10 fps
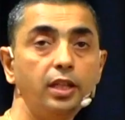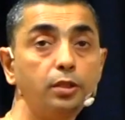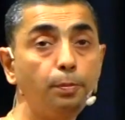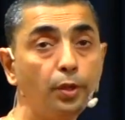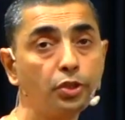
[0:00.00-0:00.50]

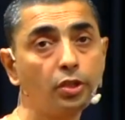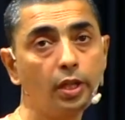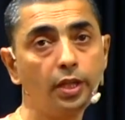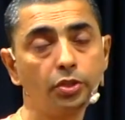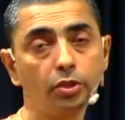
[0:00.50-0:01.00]
Whereas
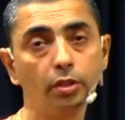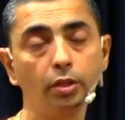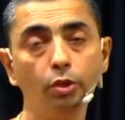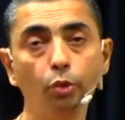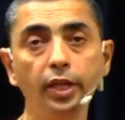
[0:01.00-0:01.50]
personalists,
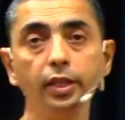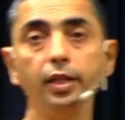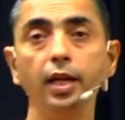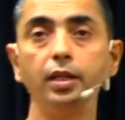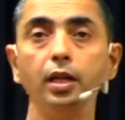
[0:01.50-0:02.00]

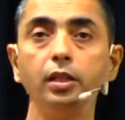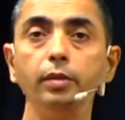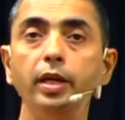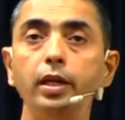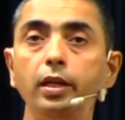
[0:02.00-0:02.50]
knowing that
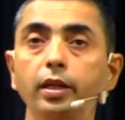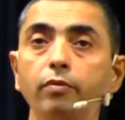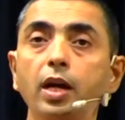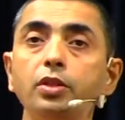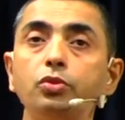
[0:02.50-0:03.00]

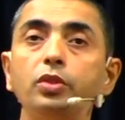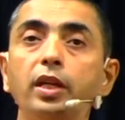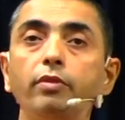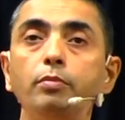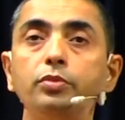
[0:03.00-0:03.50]
ultimately
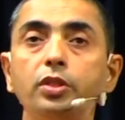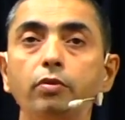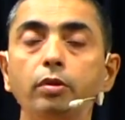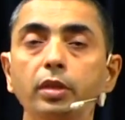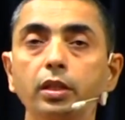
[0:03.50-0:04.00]
Vasudevam
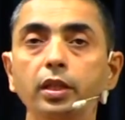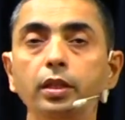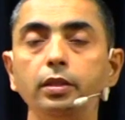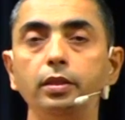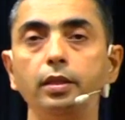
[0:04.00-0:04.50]

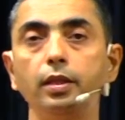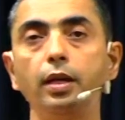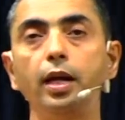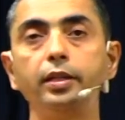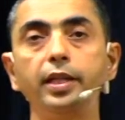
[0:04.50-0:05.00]
Sarvamiti,
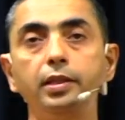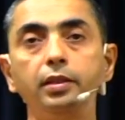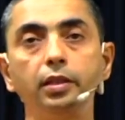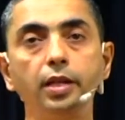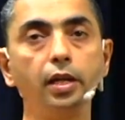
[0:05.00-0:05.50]
are
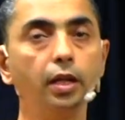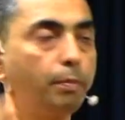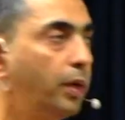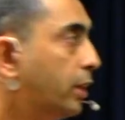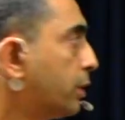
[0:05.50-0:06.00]
taking the
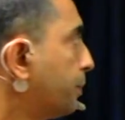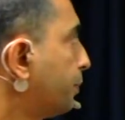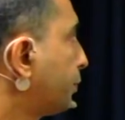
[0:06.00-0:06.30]
direct path.